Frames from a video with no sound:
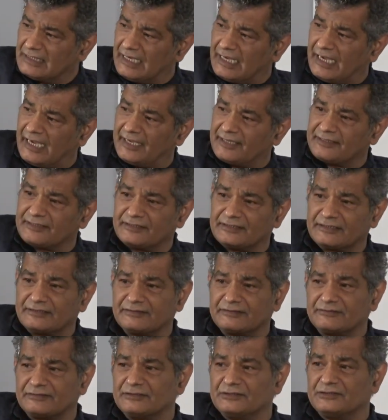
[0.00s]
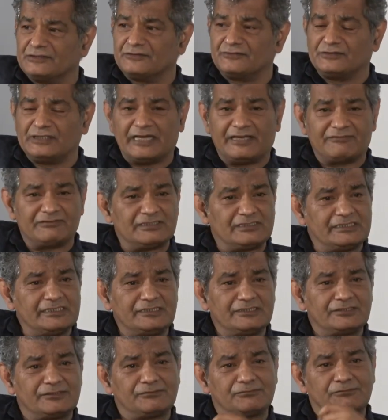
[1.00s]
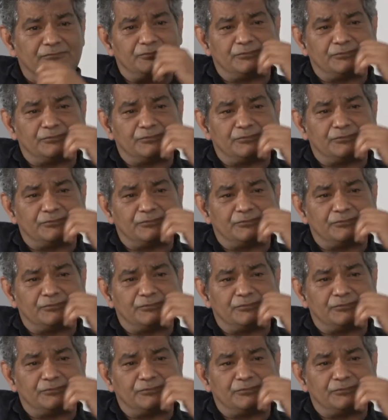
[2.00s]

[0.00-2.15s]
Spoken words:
And we have at least